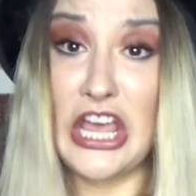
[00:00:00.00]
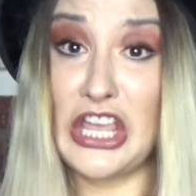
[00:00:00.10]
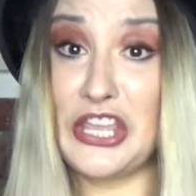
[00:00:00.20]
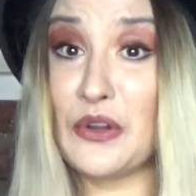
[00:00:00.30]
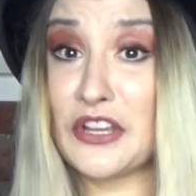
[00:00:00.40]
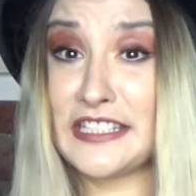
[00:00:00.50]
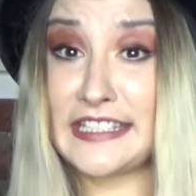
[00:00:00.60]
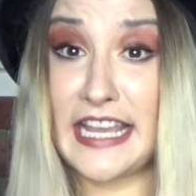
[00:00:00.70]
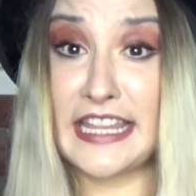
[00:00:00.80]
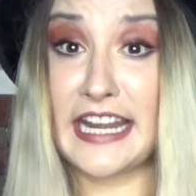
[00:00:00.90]
you could
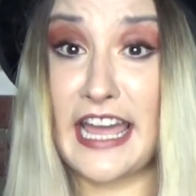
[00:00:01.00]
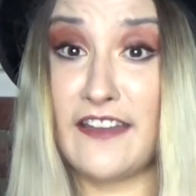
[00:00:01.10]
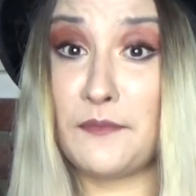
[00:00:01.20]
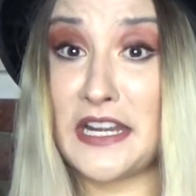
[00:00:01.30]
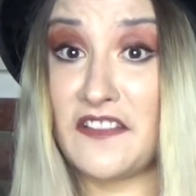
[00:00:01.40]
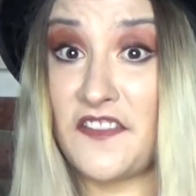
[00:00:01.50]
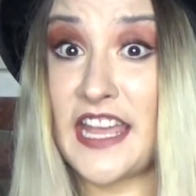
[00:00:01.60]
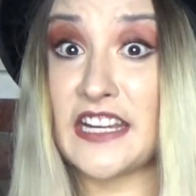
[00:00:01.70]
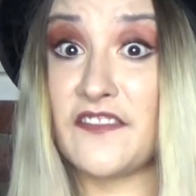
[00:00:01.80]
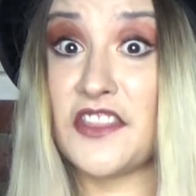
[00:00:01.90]
say that I've been a
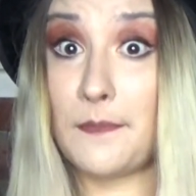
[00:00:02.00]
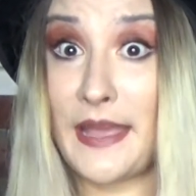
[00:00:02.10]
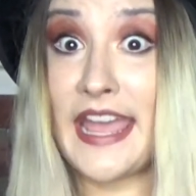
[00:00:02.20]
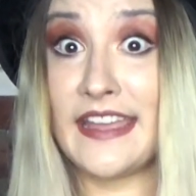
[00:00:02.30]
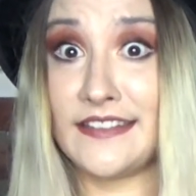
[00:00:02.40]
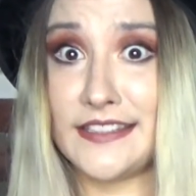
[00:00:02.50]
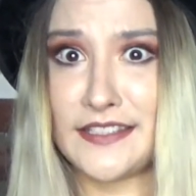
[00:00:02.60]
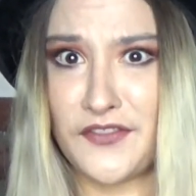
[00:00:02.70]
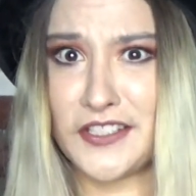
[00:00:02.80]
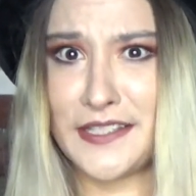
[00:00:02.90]
fan of the pants
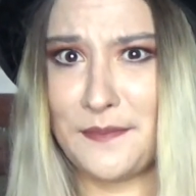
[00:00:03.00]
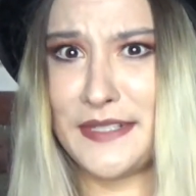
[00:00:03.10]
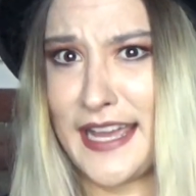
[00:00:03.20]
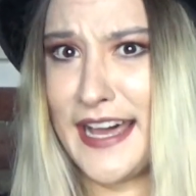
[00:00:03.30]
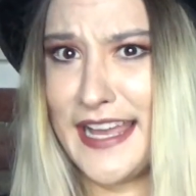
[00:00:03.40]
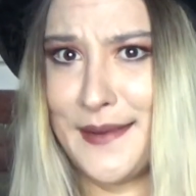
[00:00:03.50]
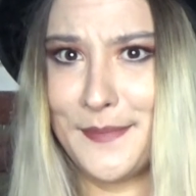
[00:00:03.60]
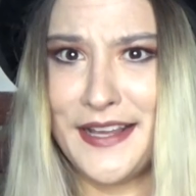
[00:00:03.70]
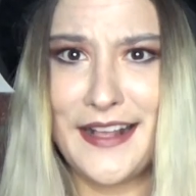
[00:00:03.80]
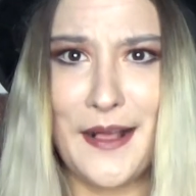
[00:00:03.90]
for some
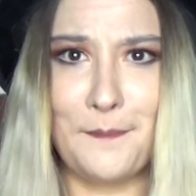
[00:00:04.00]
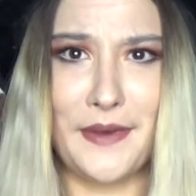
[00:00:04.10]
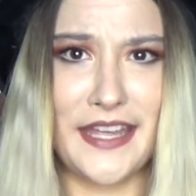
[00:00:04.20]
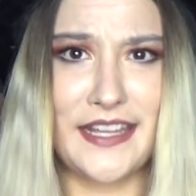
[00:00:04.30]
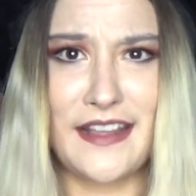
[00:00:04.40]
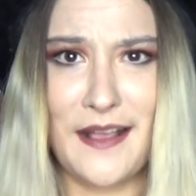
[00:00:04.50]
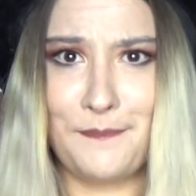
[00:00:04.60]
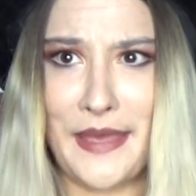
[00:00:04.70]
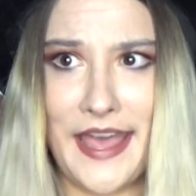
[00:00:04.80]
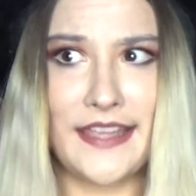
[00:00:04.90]
time. But
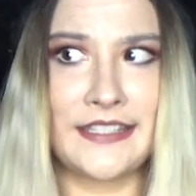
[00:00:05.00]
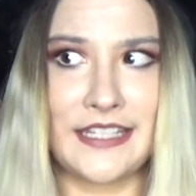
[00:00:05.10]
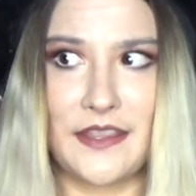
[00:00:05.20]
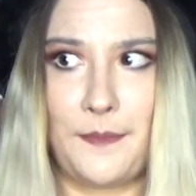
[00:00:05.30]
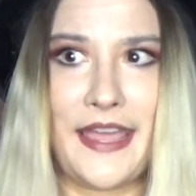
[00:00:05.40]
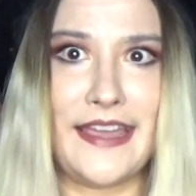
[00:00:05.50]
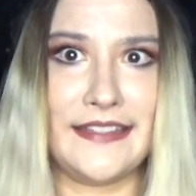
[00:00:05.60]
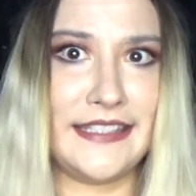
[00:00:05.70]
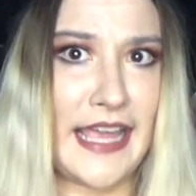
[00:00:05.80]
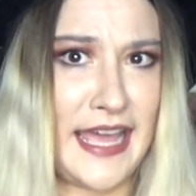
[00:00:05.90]
past the
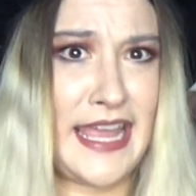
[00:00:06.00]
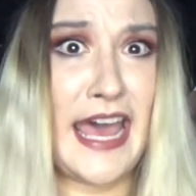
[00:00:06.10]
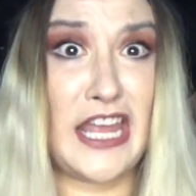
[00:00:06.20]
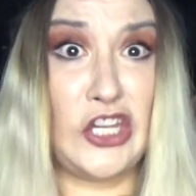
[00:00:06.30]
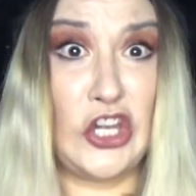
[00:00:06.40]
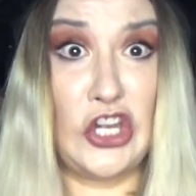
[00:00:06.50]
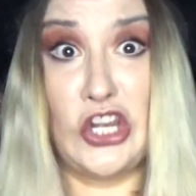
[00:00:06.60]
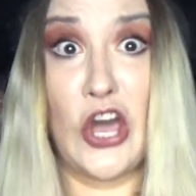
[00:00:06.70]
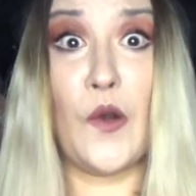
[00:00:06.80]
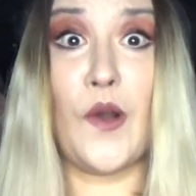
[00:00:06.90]
pants, I had
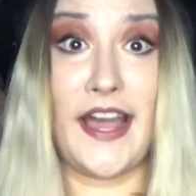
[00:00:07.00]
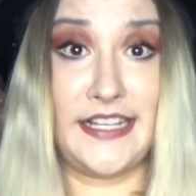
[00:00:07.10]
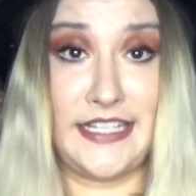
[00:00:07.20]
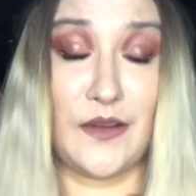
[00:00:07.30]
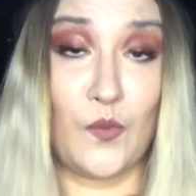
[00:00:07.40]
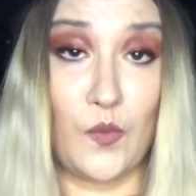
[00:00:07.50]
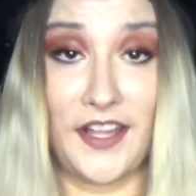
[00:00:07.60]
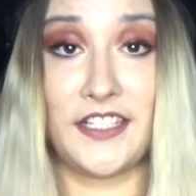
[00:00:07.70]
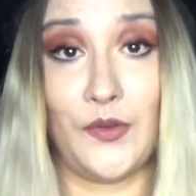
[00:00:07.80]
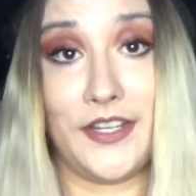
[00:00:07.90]
no idea
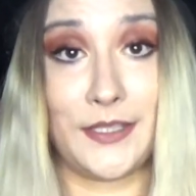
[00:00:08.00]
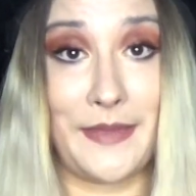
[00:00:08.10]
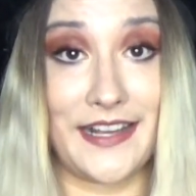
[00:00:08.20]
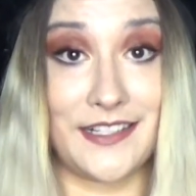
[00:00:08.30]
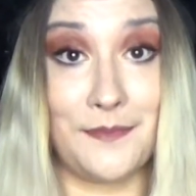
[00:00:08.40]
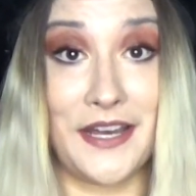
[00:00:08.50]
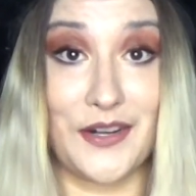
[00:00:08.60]
what to expect upon